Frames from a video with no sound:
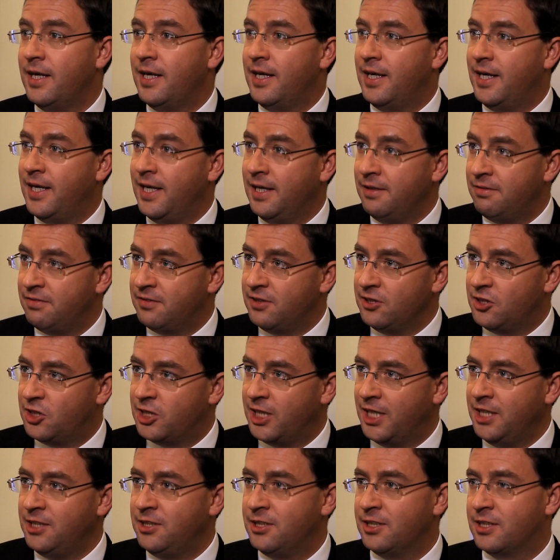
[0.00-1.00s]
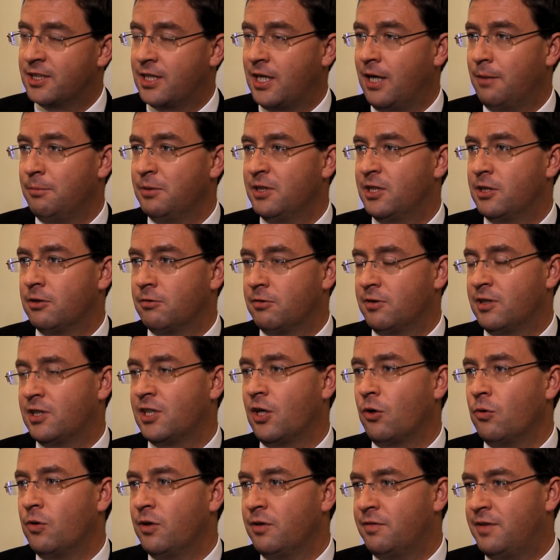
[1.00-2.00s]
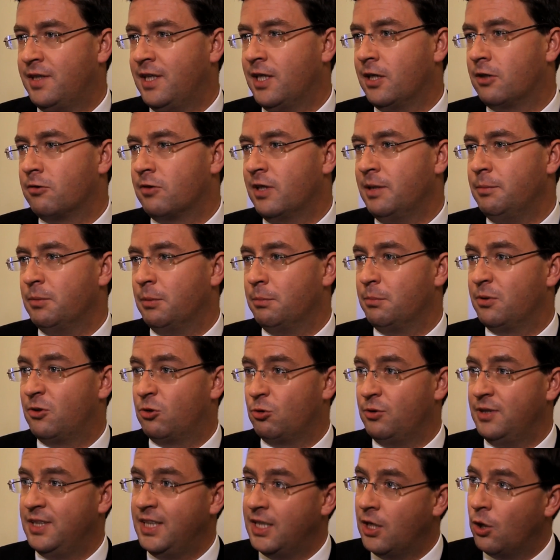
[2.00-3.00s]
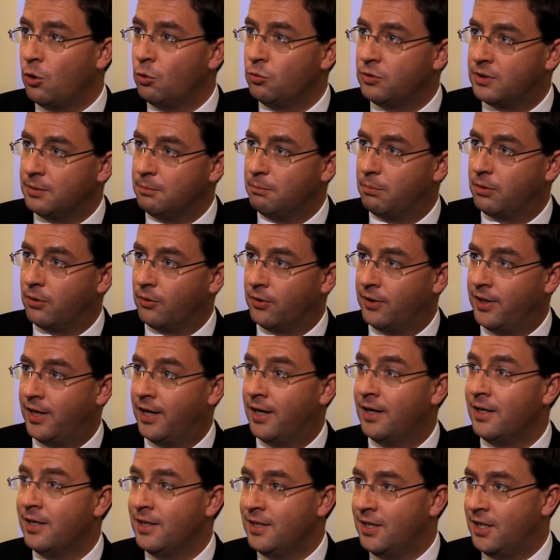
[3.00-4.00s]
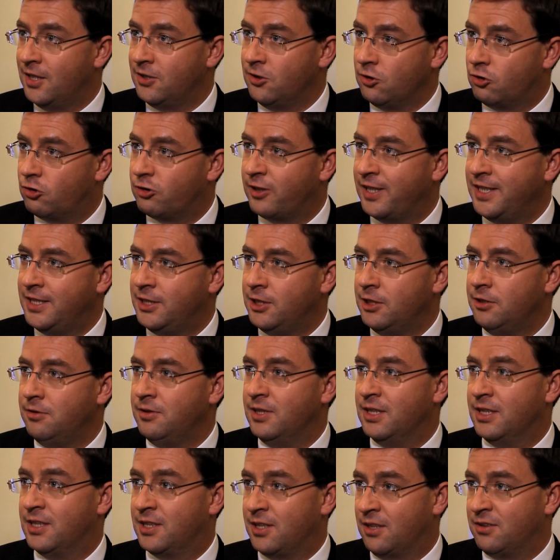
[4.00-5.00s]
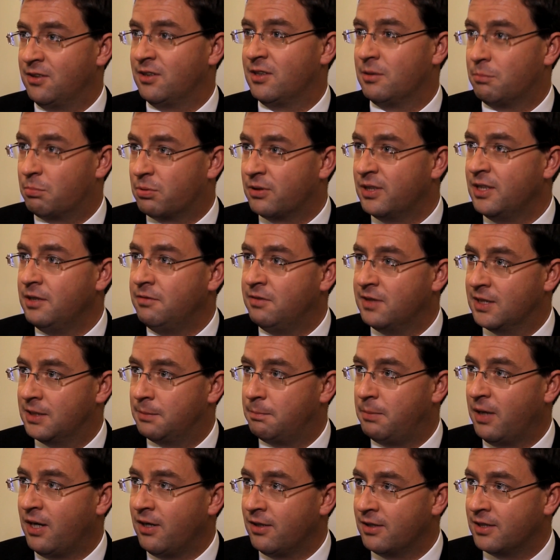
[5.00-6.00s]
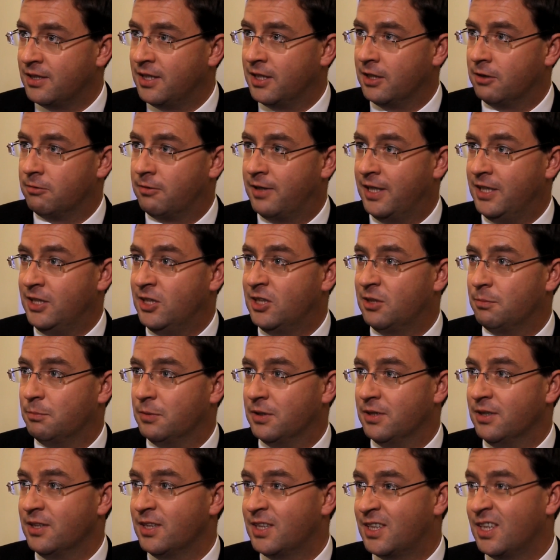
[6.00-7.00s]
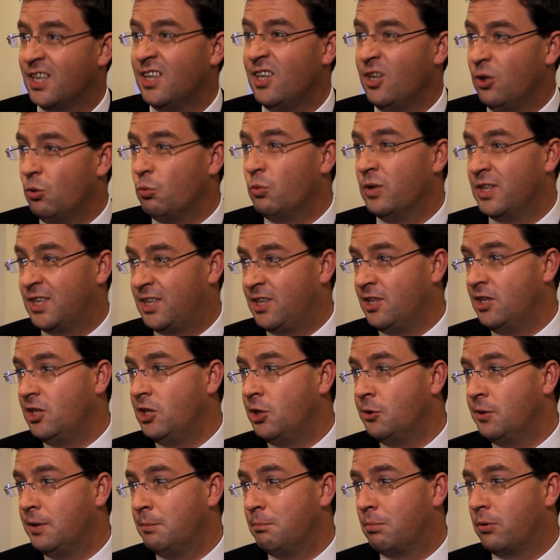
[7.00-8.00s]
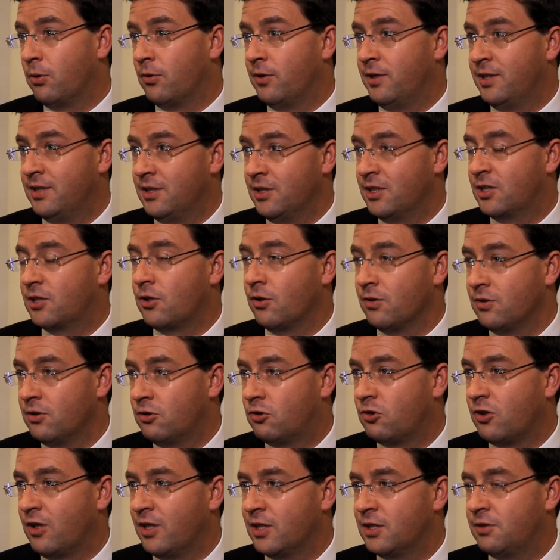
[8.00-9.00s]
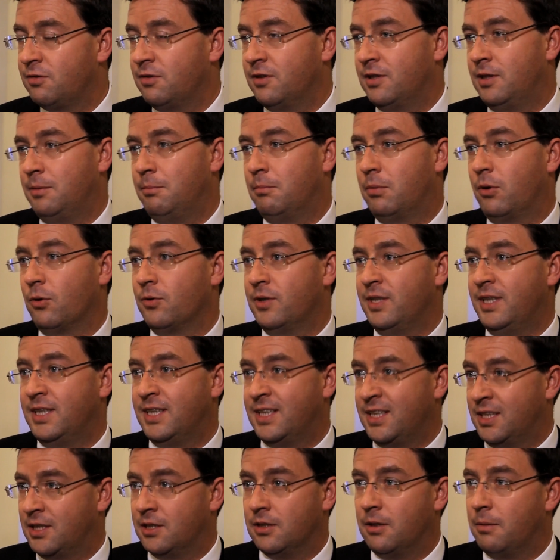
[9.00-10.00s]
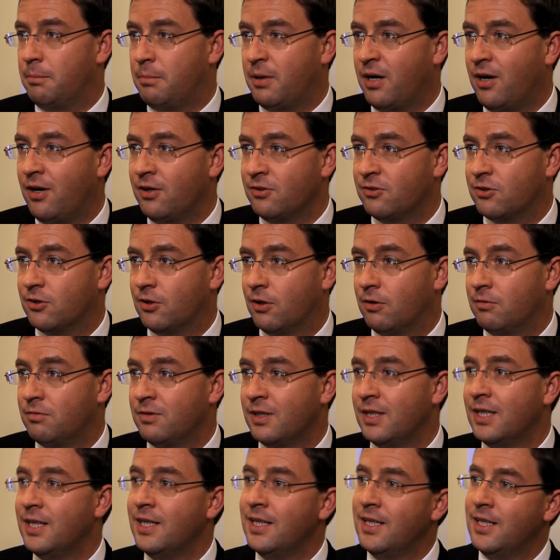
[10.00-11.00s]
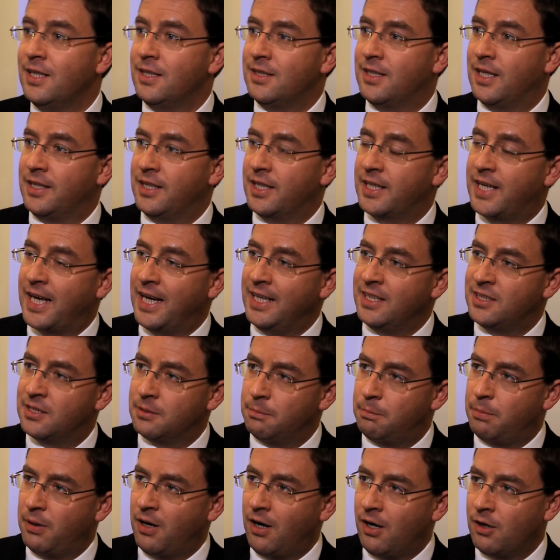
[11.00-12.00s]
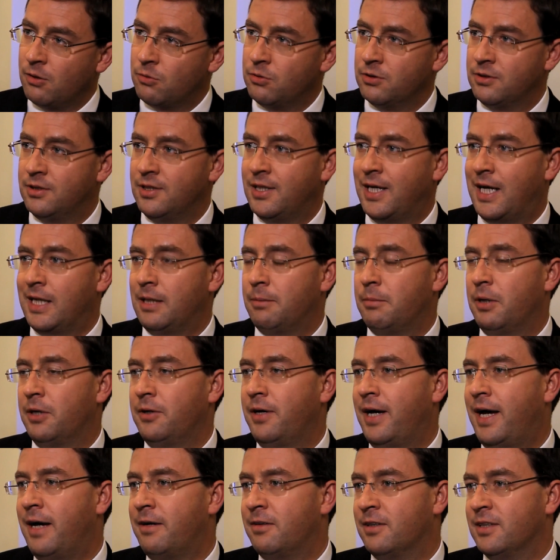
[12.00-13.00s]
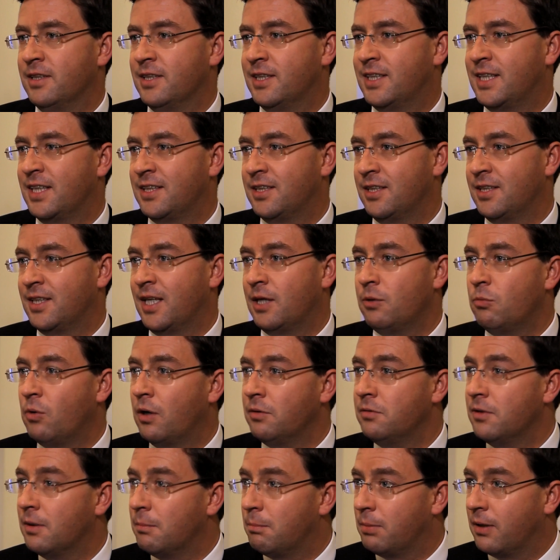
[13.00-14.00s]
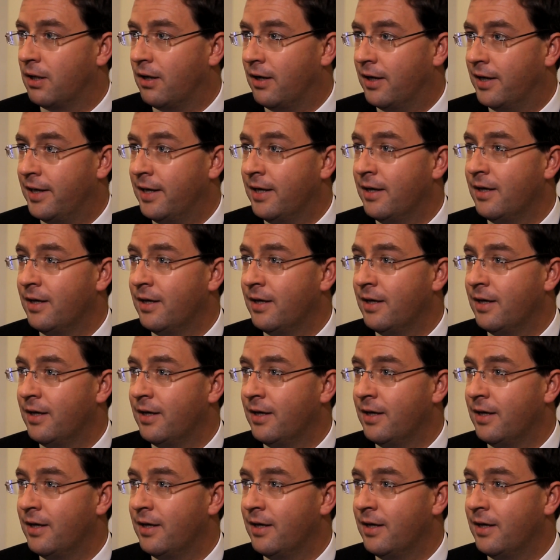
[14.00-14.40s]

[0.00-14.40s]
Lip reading: If the changes come as a result of the agreement between the old employer and the trade unions under the previous bargaining arrangements, which the new employer that's got the transferred employees isn't a part of, then the case of Parkwood and Alamo Heron says that they won't apply.